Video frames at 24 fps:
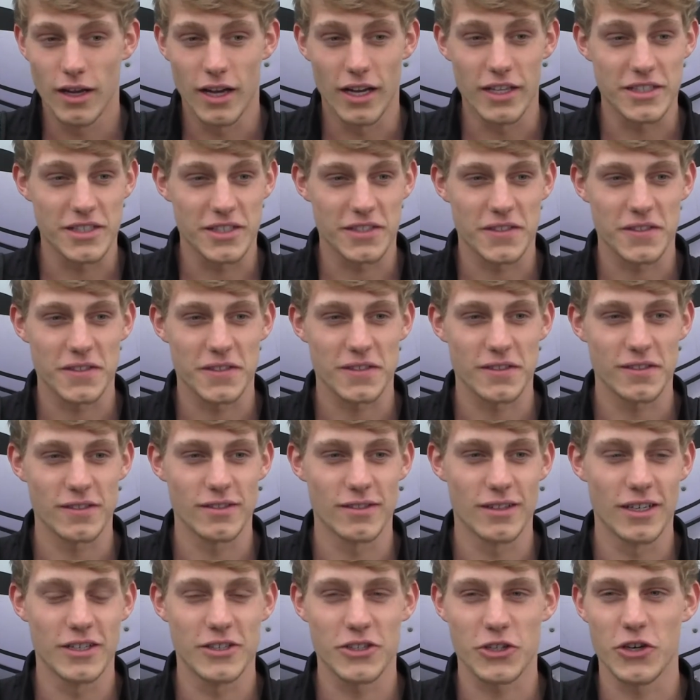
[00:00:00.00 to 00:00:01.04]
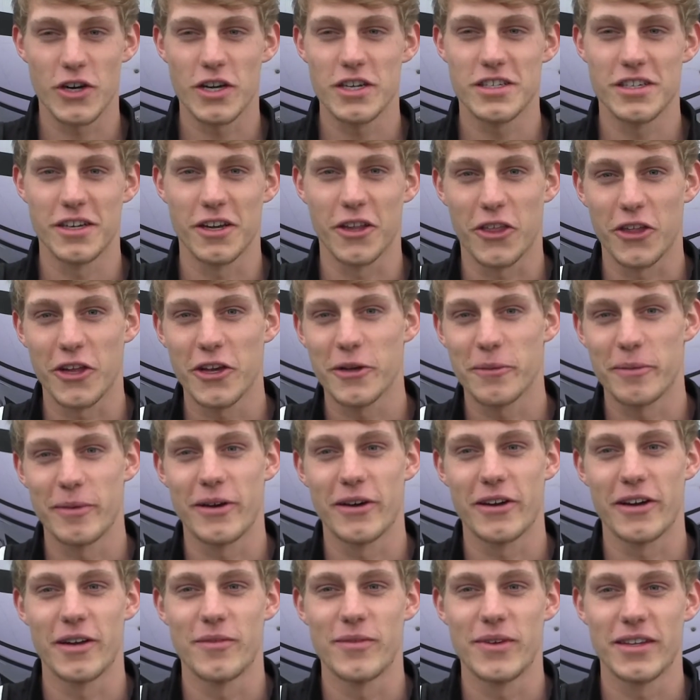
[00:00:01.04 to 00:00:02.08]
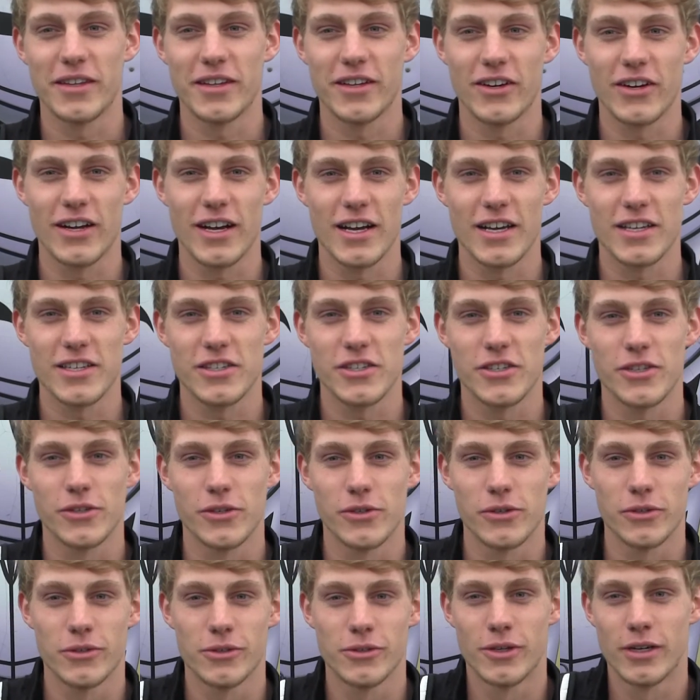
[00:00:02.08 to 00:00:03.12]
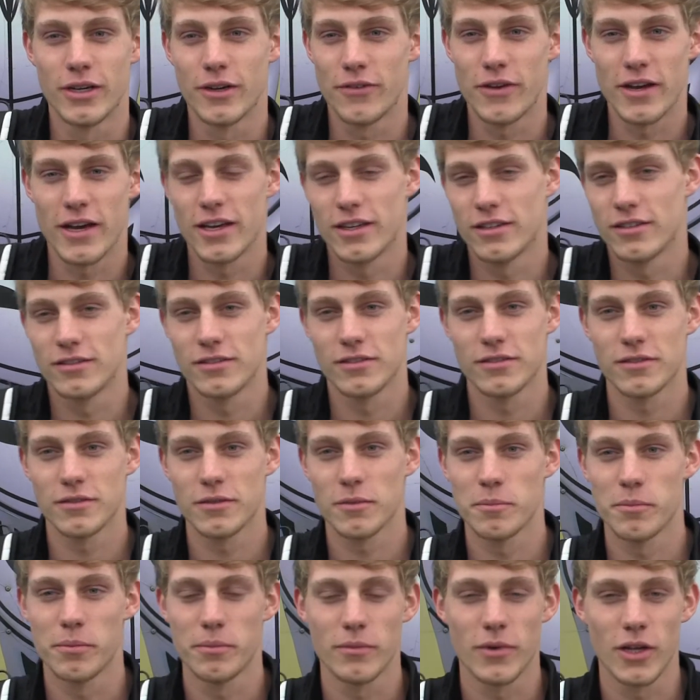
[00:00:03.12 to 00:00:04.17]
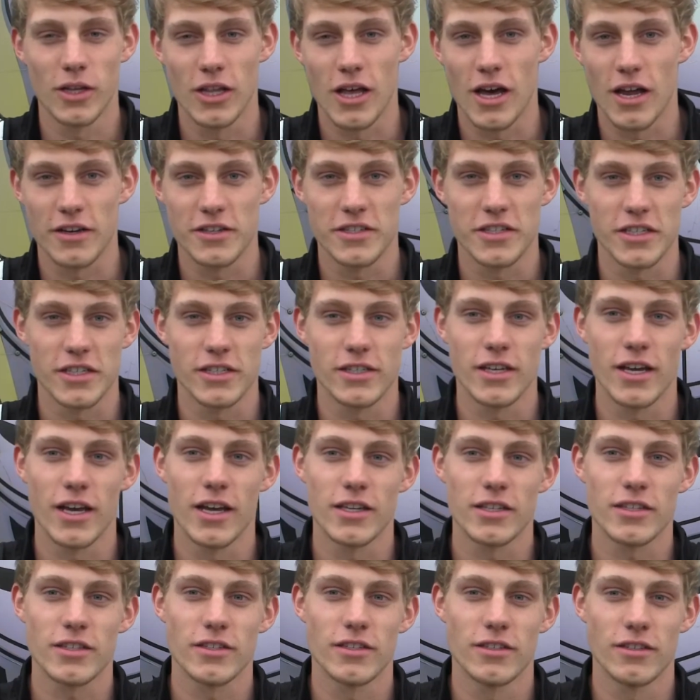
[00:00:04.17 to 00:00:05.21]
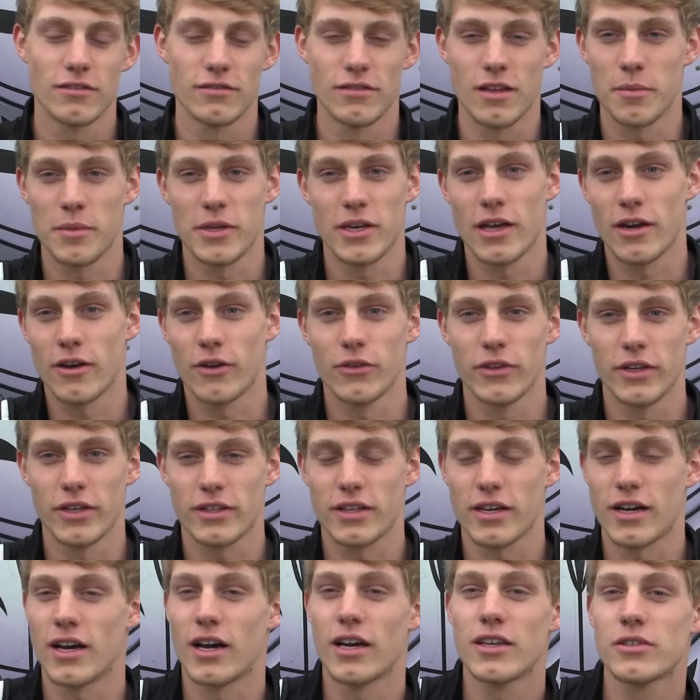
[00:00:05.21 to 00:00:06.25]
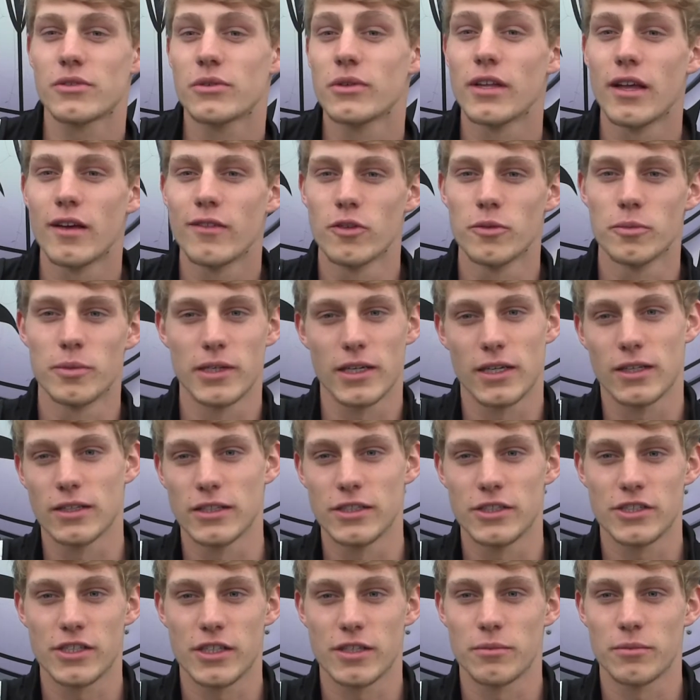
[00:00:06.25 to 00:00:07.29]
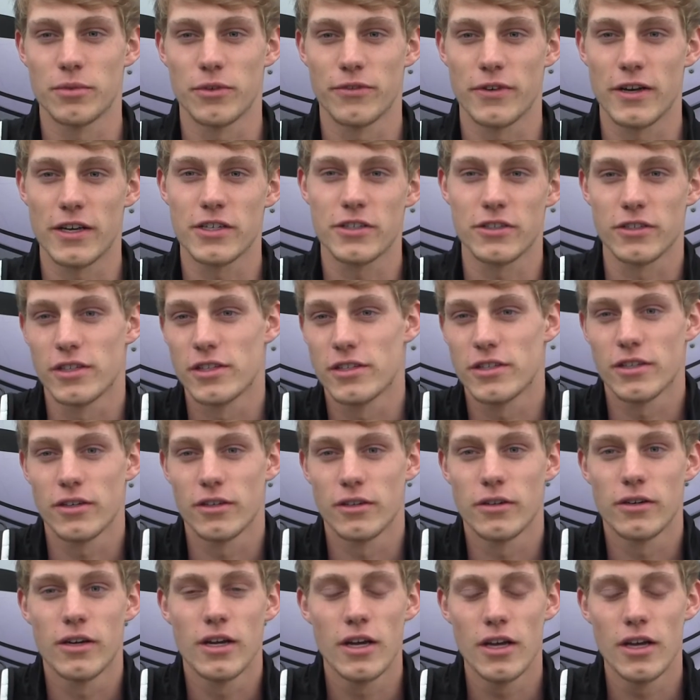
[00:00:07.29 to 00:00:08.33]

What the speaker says: It's crazy to think about. I mean, they're guys who have had a lot of success. I mean, not only at the high school level, but collegiate and professionally. So,